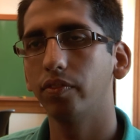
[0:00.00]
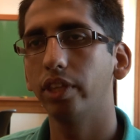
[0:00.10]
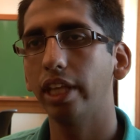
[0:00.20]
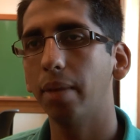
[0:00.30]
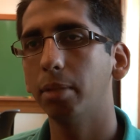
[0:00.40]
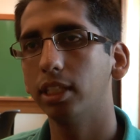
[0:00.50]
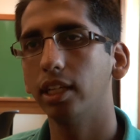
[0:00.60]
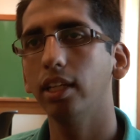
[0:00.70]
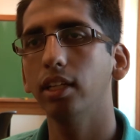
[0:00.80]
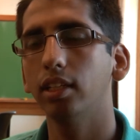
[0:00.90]

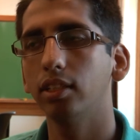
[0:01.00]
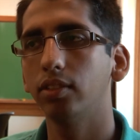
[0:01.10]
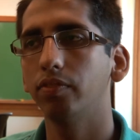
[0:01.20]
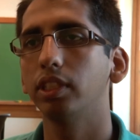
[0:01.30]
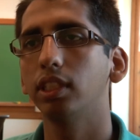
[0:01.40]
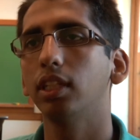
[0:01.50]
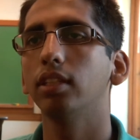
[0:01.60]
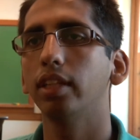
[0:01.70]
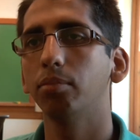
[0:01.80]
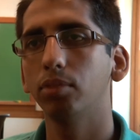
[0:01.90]
MSA is to
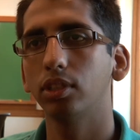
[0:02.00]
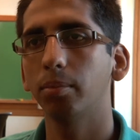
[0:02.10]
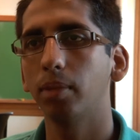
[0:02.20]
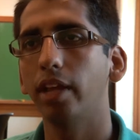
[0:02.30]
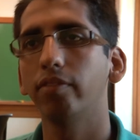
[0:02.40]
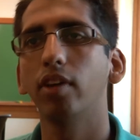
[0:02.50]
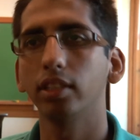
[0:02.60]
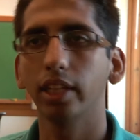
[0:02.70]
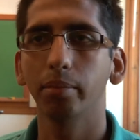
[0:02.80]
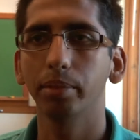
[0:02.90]
facilitate Muslim life on
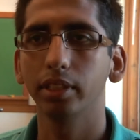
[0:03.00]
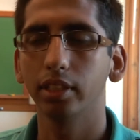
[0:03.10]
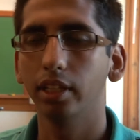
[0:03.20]
campus.